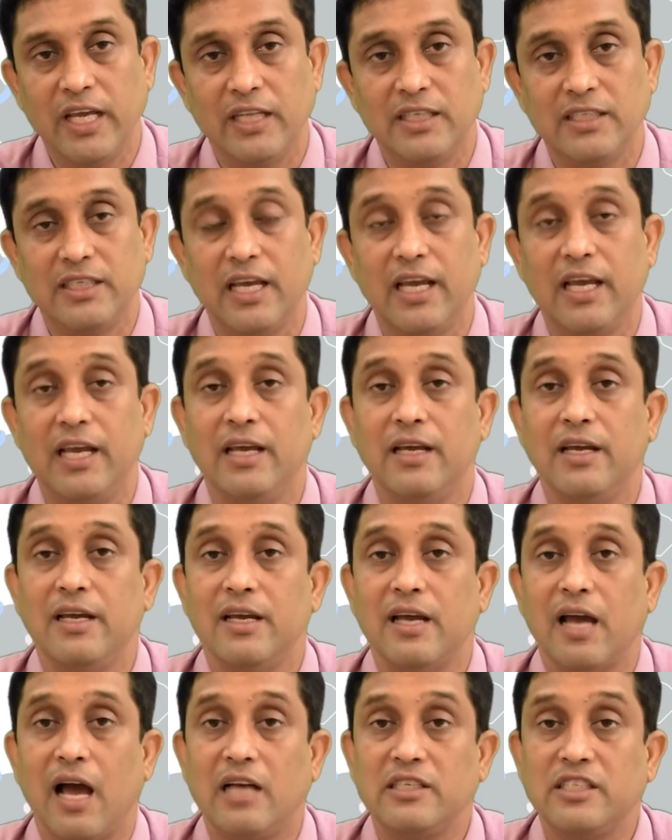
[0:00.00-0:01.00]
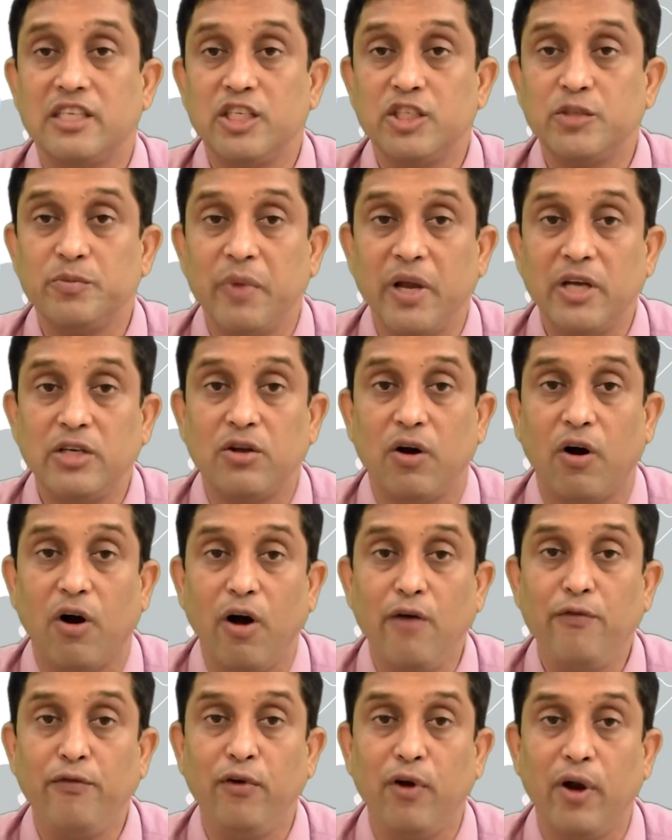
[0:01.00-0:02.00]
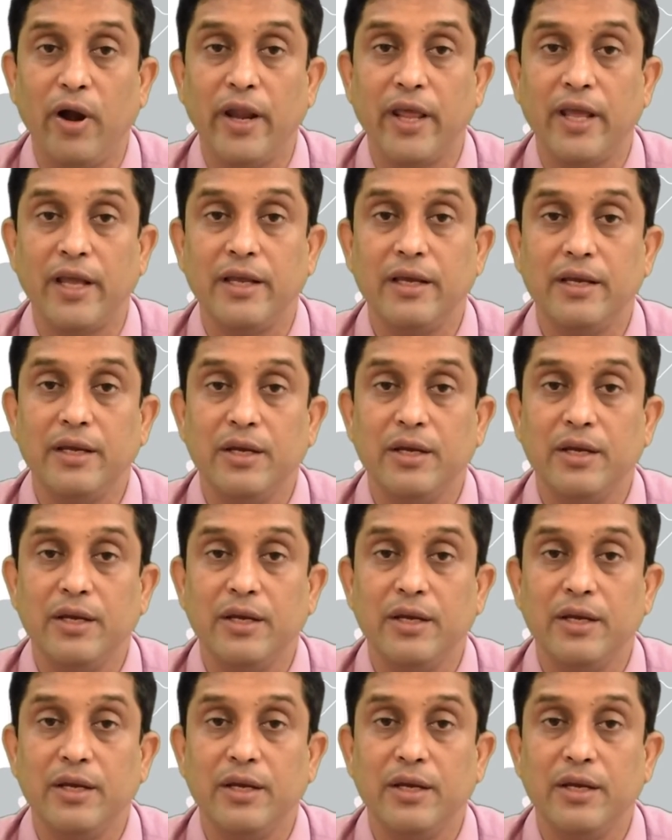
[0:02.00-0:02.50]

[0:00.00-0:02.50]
say assessment of learning